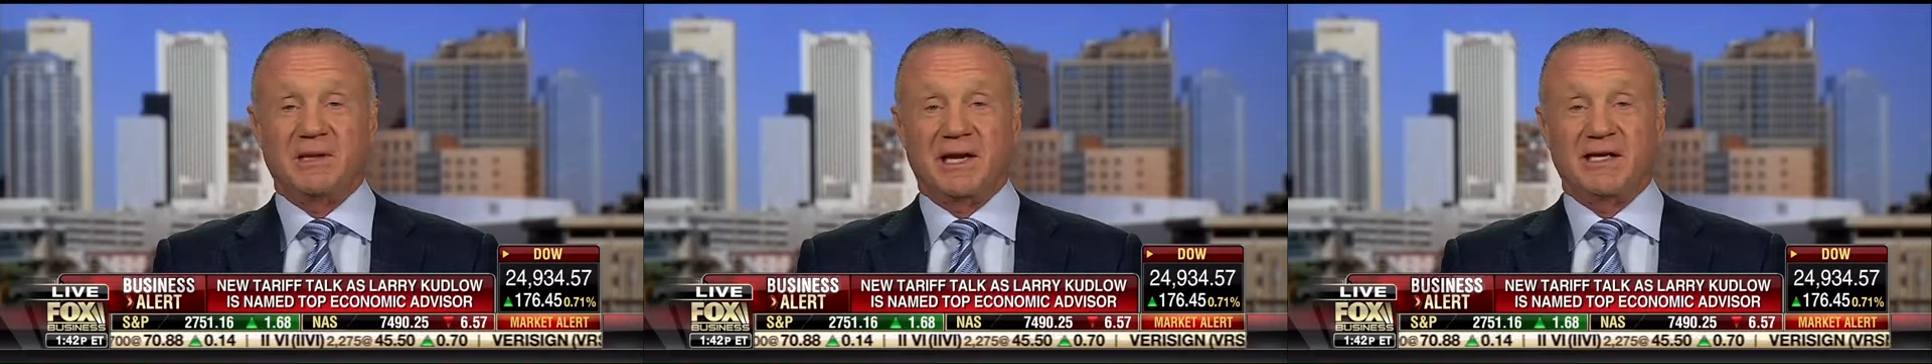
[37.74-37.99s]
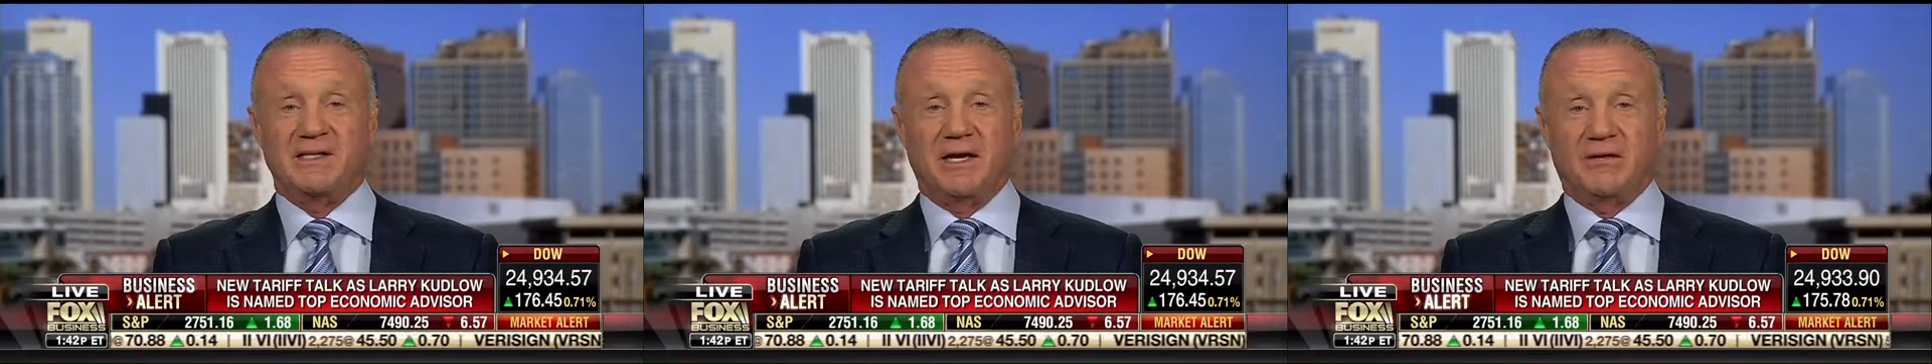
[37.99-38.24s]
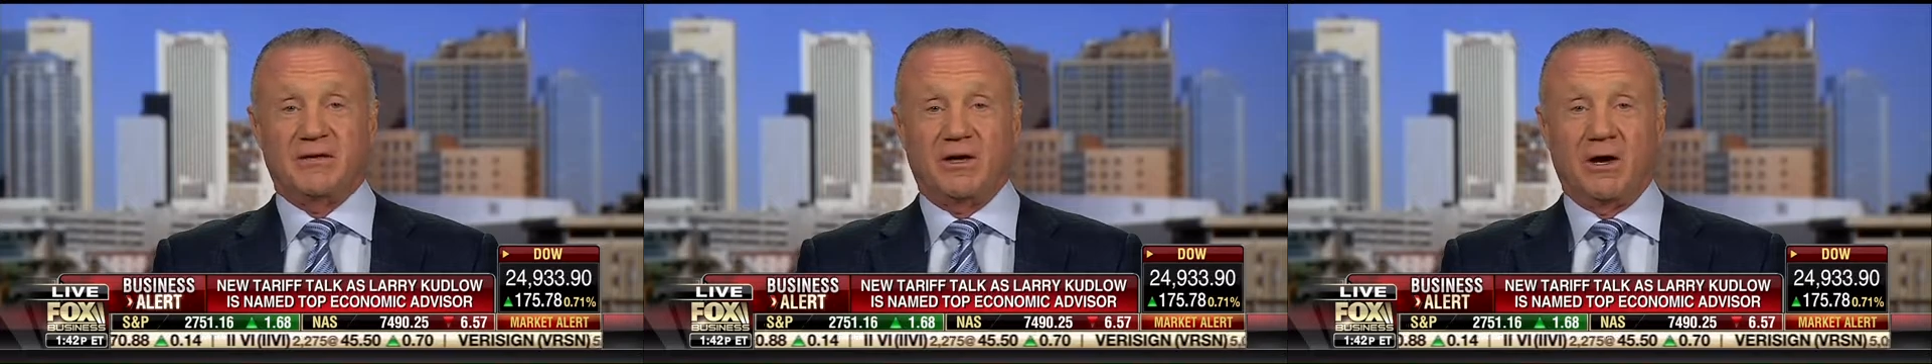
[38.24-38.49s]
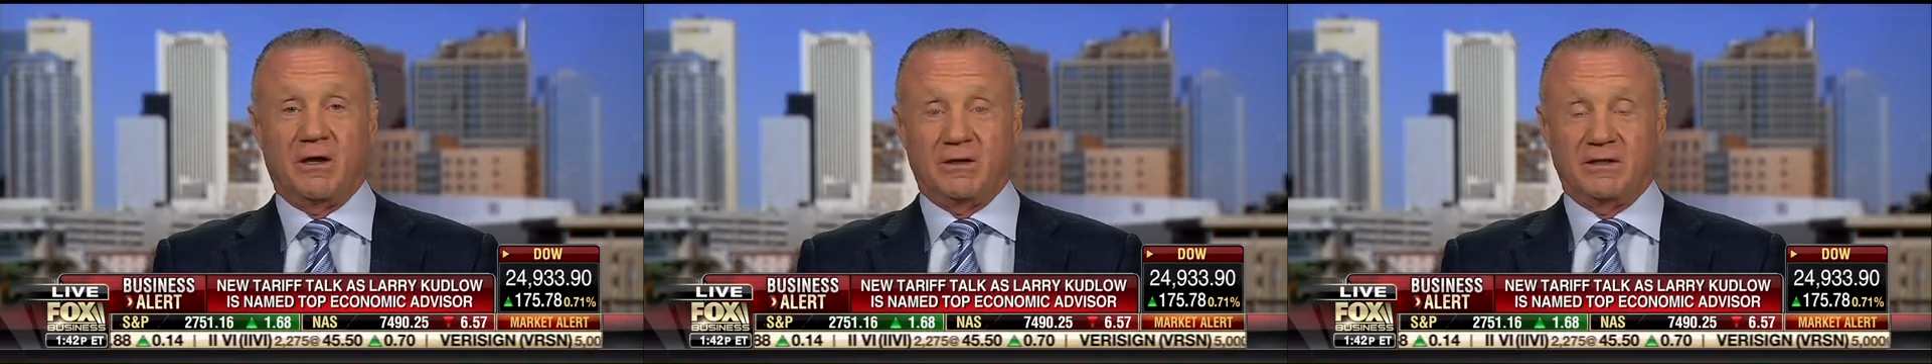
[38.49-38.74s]
laying down the
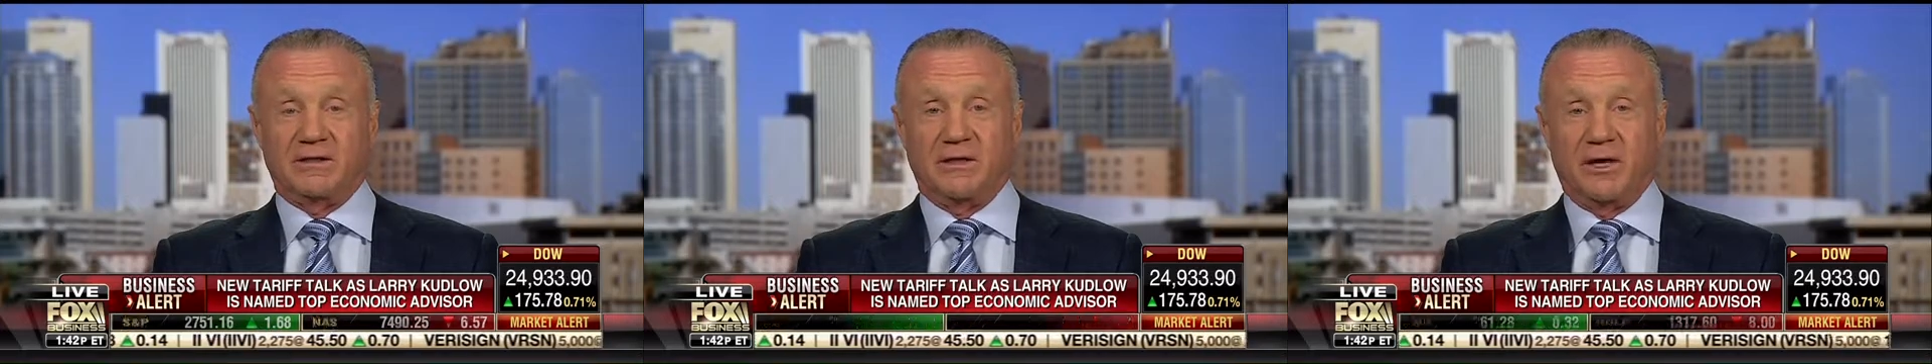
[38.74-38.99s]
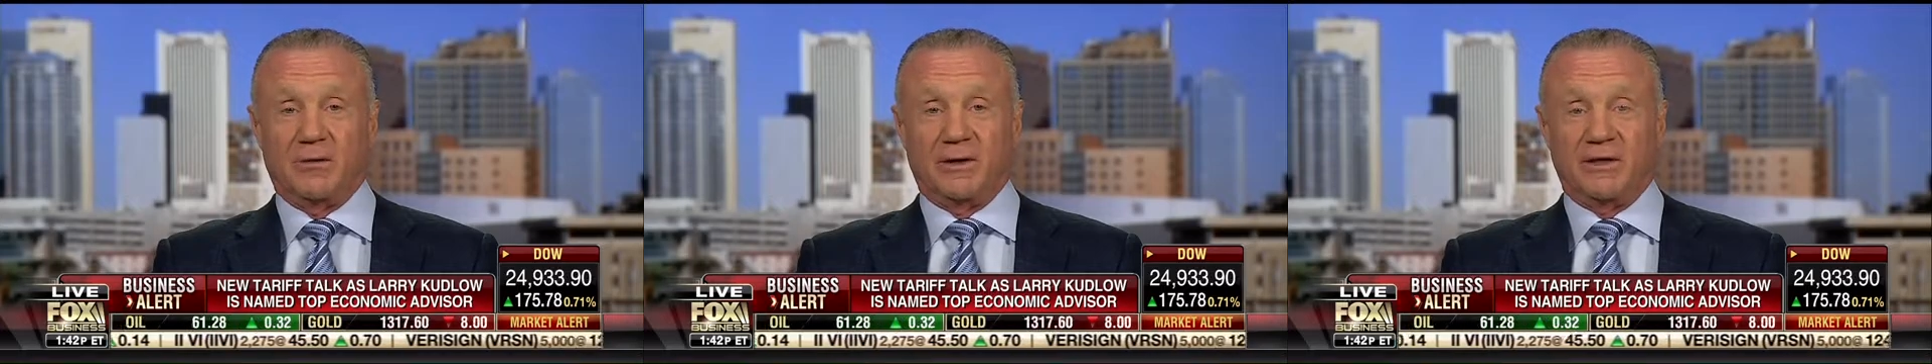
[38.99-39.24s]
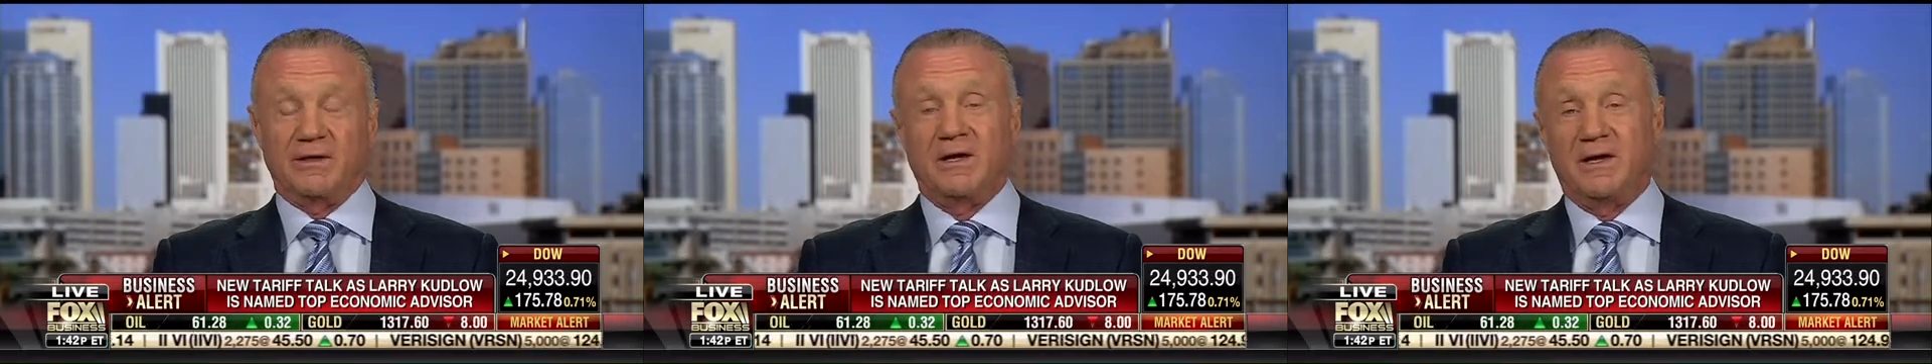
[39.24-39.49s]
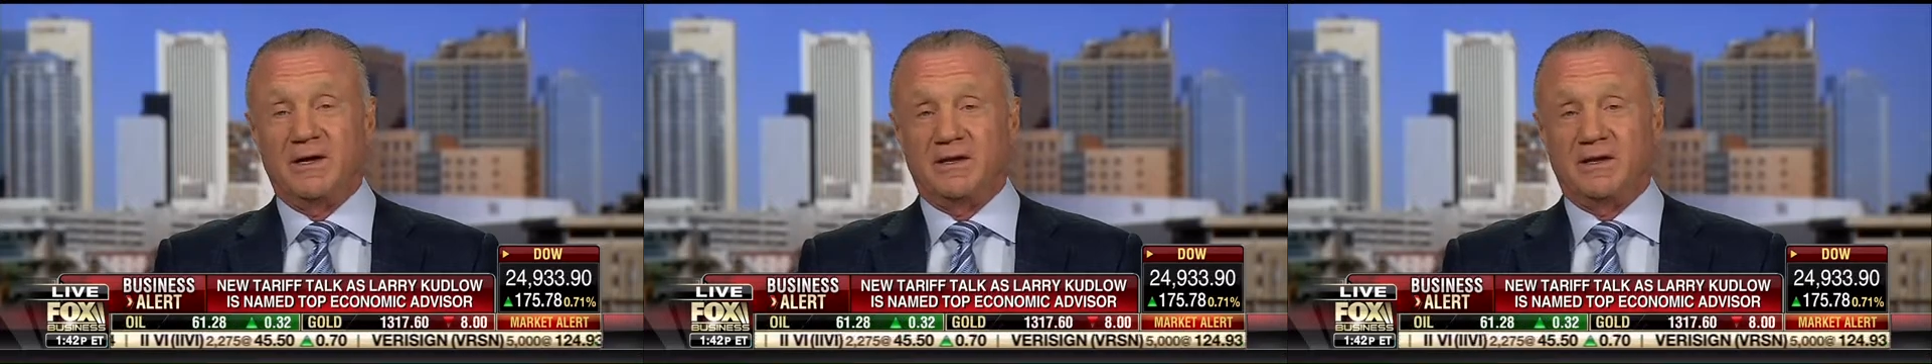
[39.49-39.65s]
gauntlet knowing